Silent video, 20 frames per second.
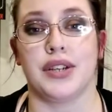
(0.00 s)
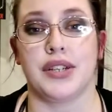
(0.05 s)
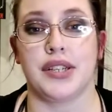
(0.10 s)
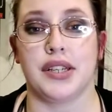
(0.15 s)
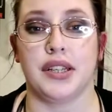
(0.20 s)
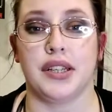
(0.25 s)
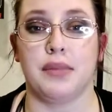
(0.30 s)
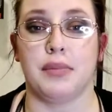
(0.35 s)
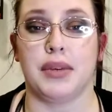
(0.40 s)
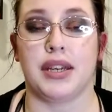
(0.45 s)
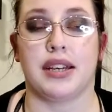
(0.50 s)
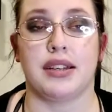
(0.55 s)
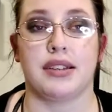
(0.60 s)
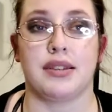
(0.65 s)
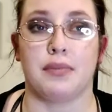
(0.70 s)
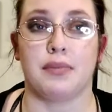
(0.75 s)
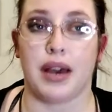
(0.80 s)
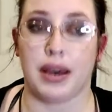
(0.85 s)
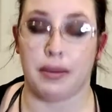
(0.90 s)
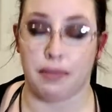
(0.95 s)
recently
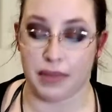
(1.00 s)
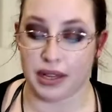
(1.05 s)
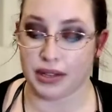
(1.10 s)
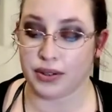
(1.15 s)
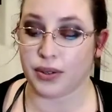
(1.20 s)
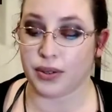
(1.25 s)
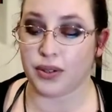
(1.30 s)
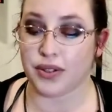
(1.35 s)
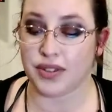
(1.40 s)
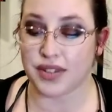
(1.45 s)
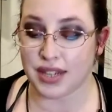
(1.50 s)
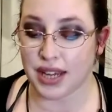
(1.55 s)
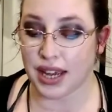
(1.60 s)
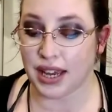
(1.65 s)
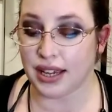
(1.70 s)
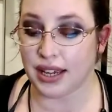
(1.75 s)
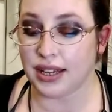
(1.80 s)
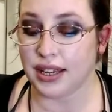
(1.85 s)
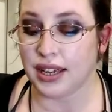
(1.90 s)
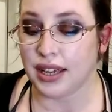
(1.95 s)
because my mental
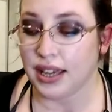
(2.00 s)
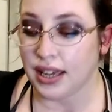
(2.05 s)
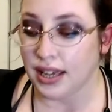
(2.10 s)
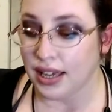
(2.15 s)
state